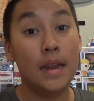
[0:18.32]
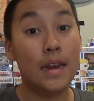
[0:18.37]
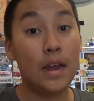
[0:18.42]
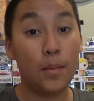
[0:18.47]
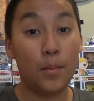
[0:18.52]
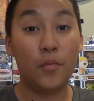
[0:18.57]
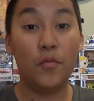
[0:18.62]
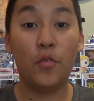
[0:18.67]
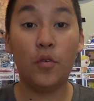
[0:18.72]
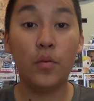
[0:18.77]
Now
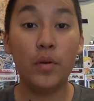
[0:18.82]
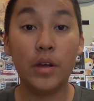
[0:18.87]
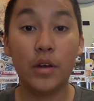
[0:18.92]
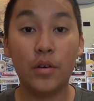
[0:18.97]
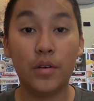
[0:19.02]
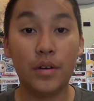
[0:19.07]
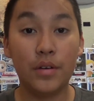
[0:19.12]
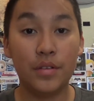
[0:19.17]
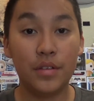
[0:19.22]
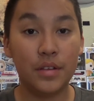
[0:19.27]
before we go
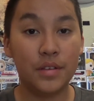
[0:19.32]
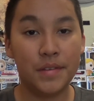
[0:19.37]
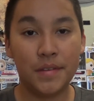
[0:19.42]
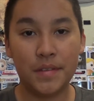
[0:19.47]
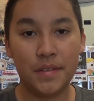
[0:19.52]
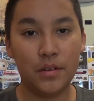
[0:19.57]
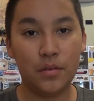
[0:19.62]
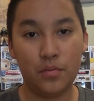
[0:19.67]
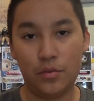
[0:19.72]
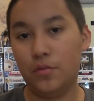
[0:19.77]
into this,
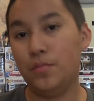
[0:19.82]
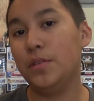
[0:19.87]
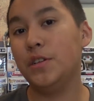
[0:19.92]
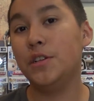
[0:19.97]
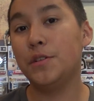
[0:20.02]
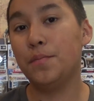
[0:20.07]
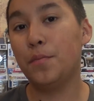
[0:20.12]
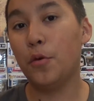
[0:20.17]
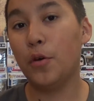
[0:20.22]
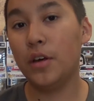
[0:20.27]
there will be
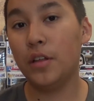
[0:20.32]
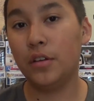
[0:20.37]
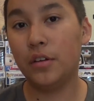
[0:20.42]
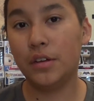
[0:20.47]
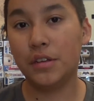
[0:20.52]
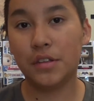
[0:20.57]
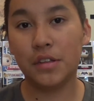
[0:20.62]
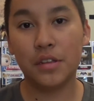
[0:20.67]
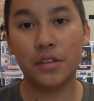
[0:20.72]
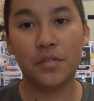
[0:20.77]

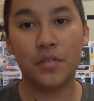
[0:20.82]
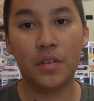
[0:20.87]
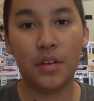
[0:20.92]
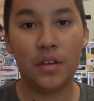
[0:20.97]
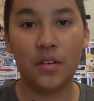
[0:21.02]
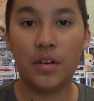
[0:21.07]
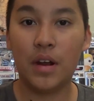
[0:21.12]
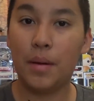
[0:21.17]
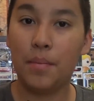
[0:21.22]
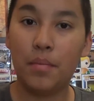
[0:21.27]
spoilers in this
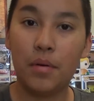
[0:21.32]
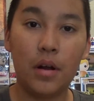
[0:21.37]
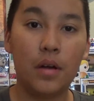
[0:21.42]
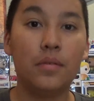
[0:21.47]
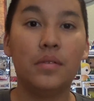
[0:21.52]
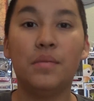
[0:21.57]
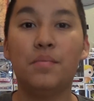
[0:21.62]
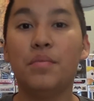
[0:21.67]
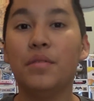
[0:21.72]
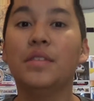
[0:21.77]
video, and I
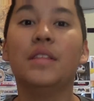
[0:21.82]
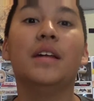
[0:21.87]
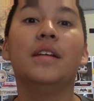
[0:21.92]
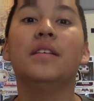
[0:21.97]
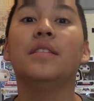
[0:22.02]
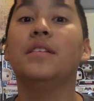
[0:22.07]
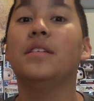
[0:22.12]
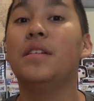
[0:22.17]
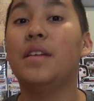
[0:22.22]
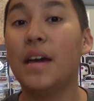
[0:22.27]
probably put that
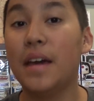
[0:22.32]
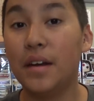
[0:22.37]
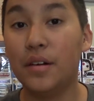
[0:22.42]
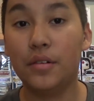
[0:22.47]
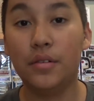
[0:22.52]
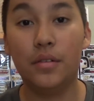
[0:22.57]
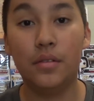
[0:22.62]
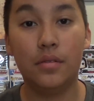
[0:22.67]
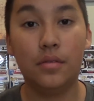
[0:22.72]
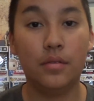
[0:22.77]
in the
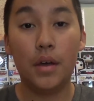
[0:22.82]
title.